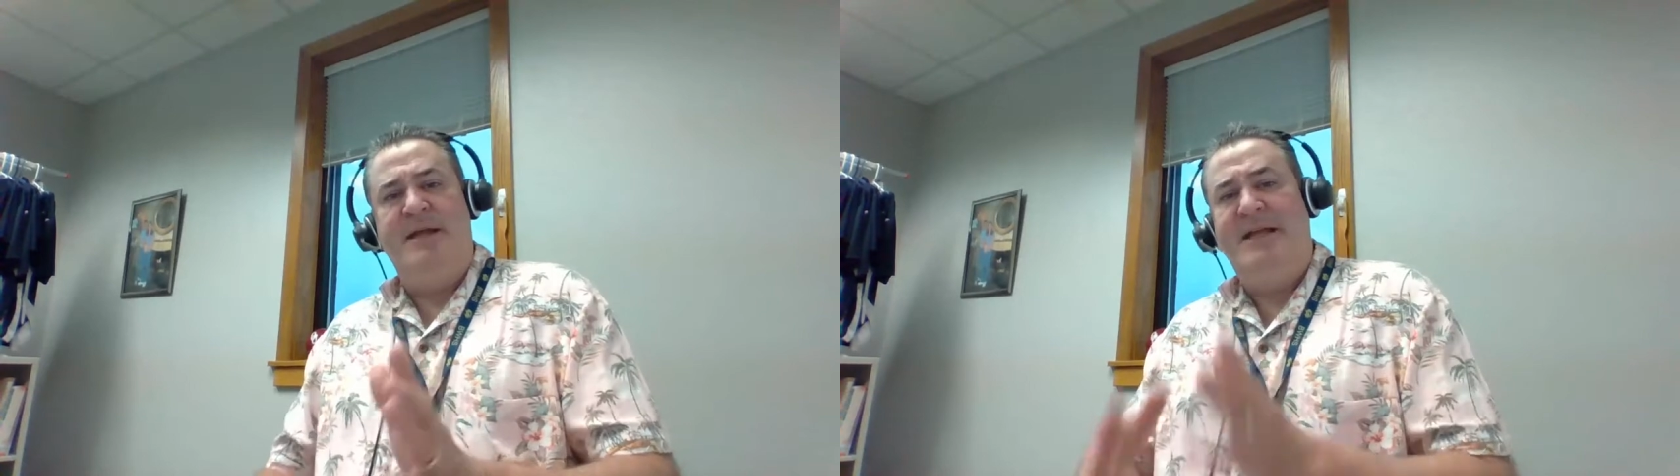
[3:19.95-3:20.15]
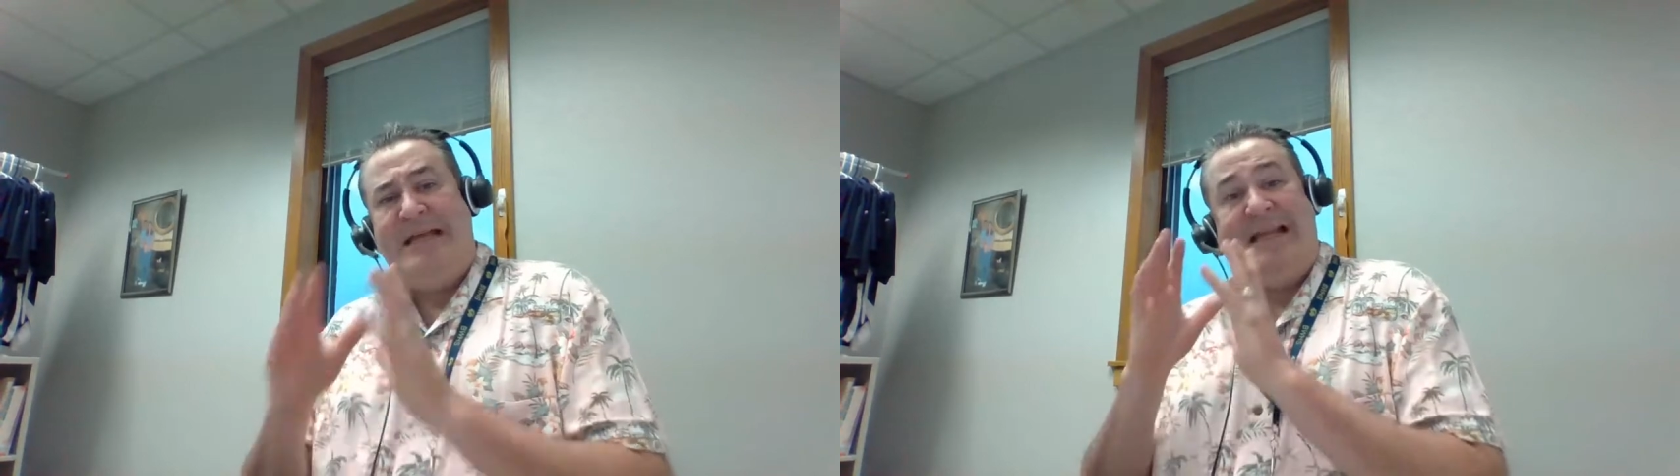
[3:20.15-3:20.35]

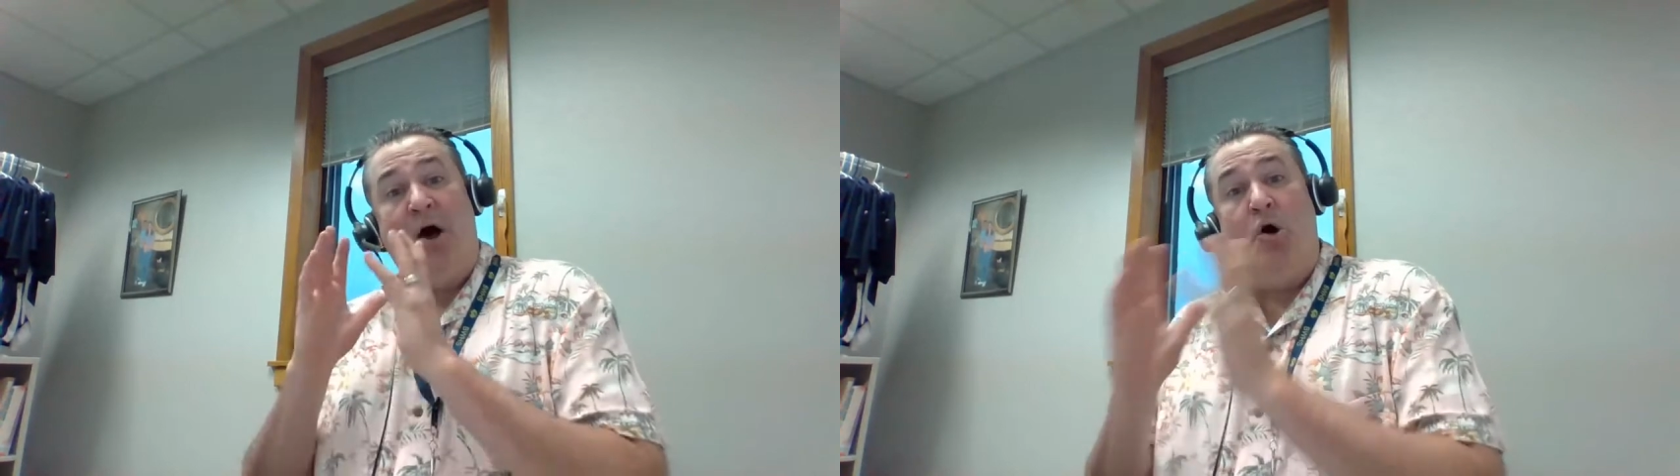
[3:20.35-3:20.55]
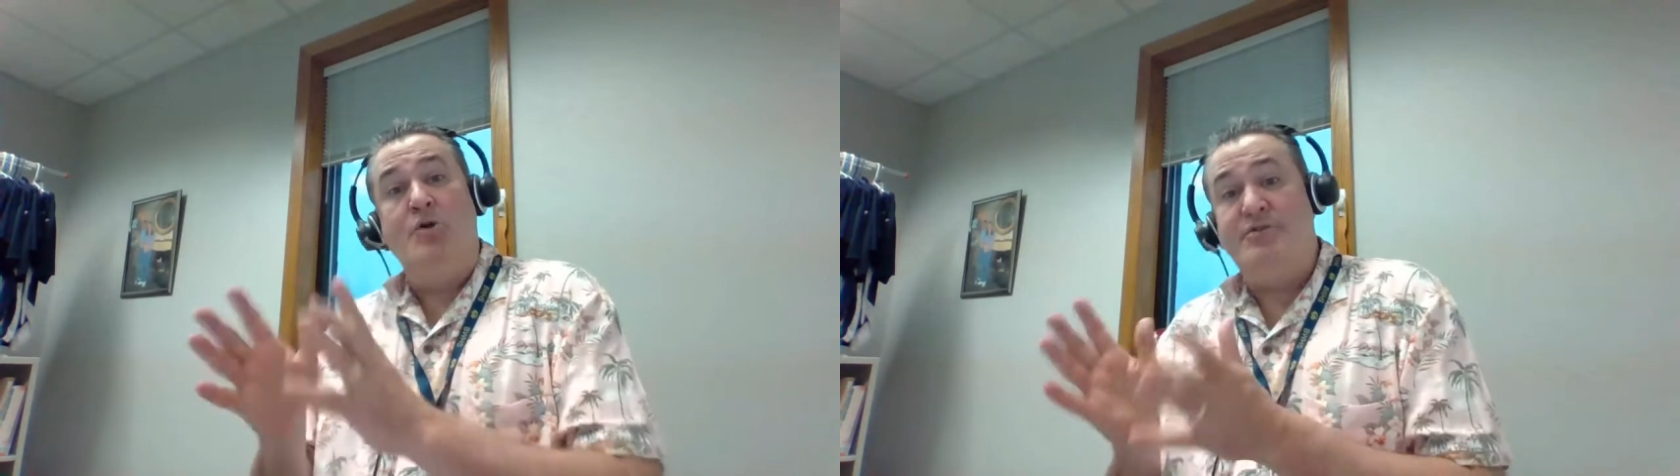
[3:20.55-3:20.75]
get
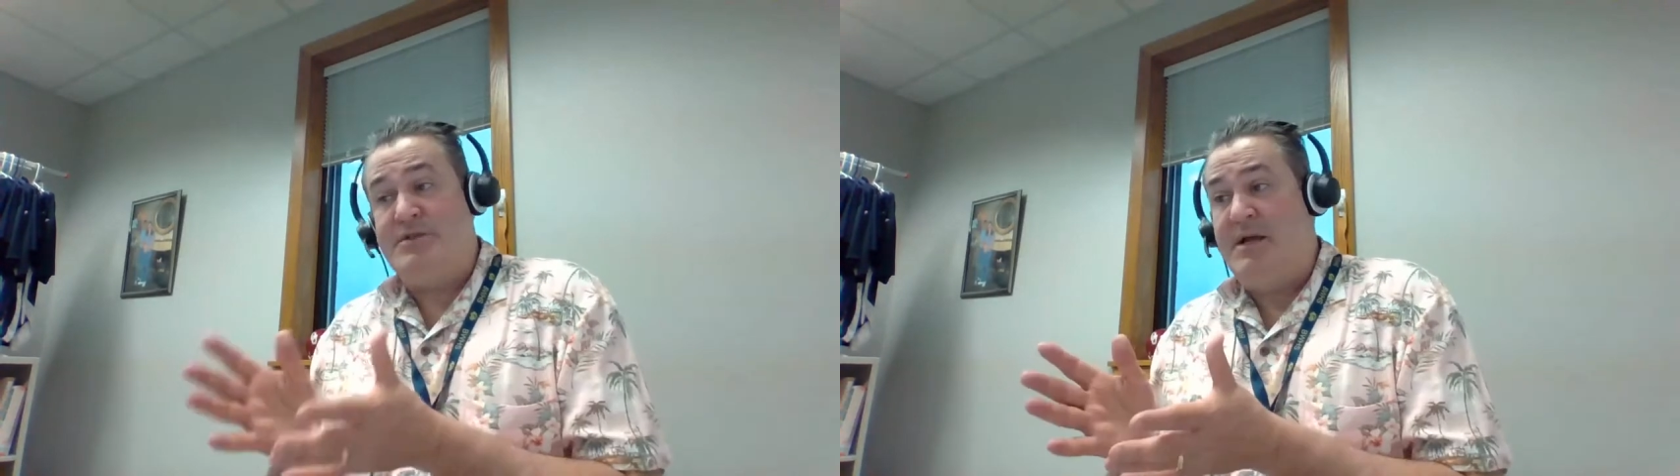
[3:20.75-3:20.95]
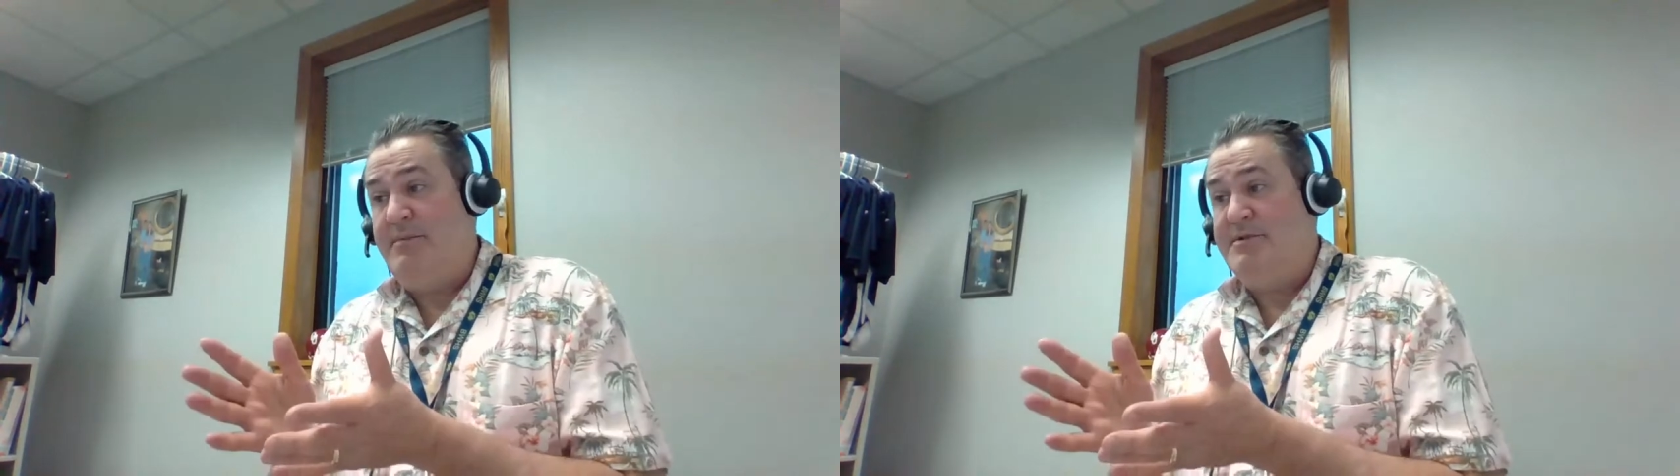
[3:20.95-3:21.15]
all your
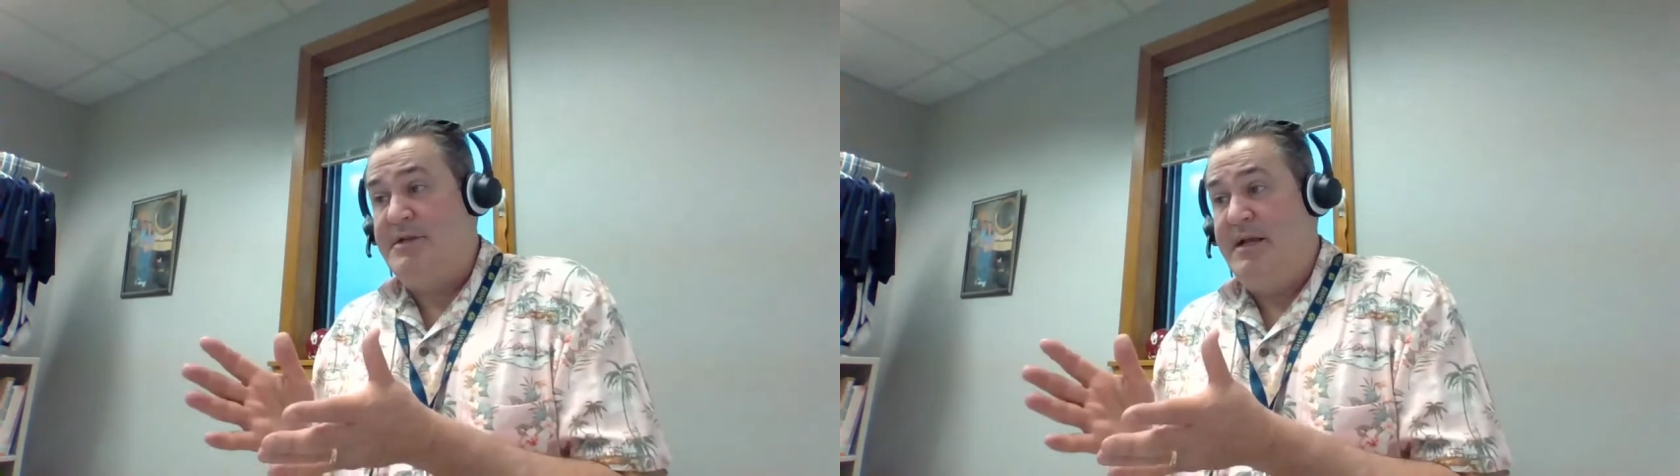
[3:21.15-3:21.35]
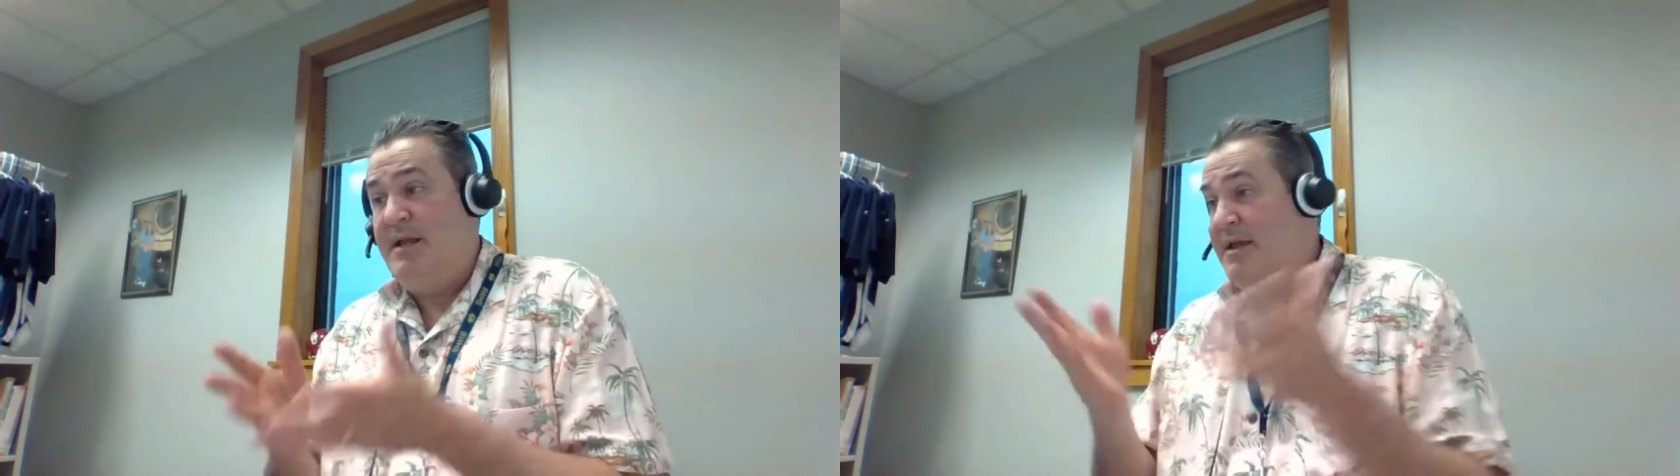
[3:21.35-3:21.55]
assignments
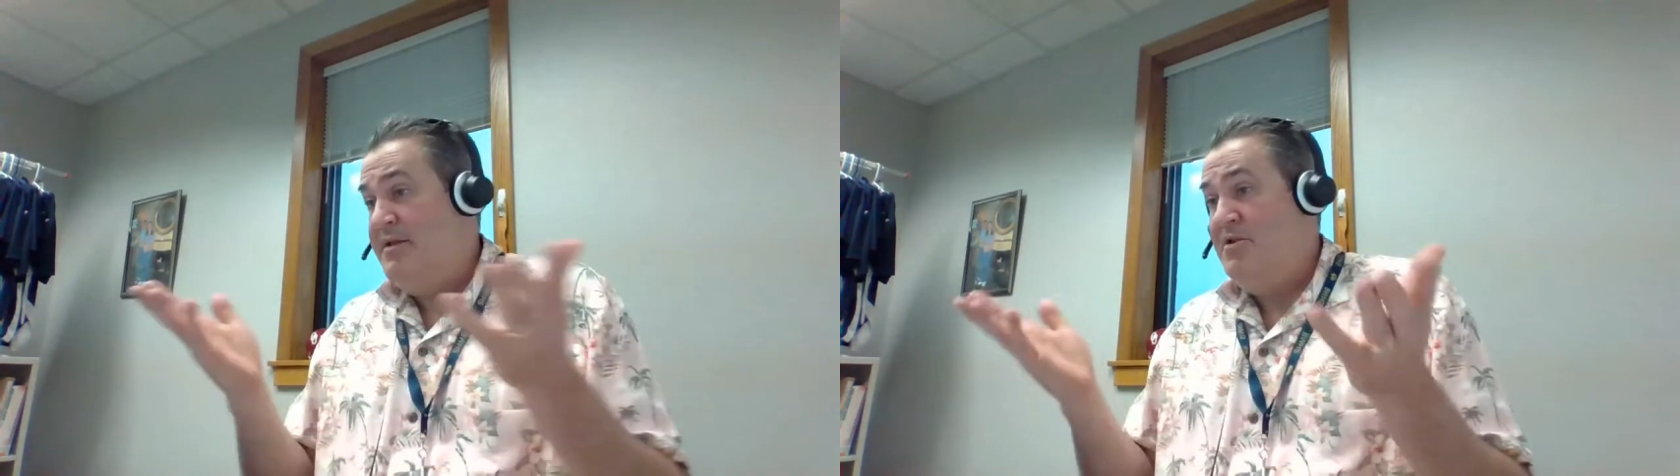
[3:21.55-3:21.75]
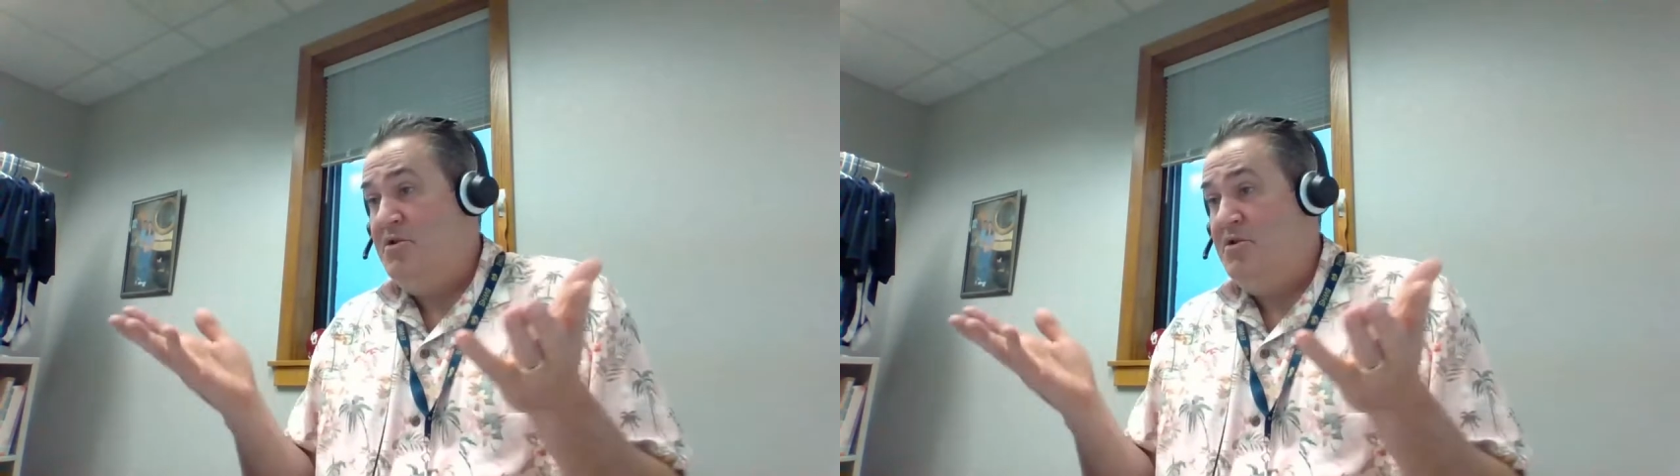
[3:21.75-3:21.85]
in, and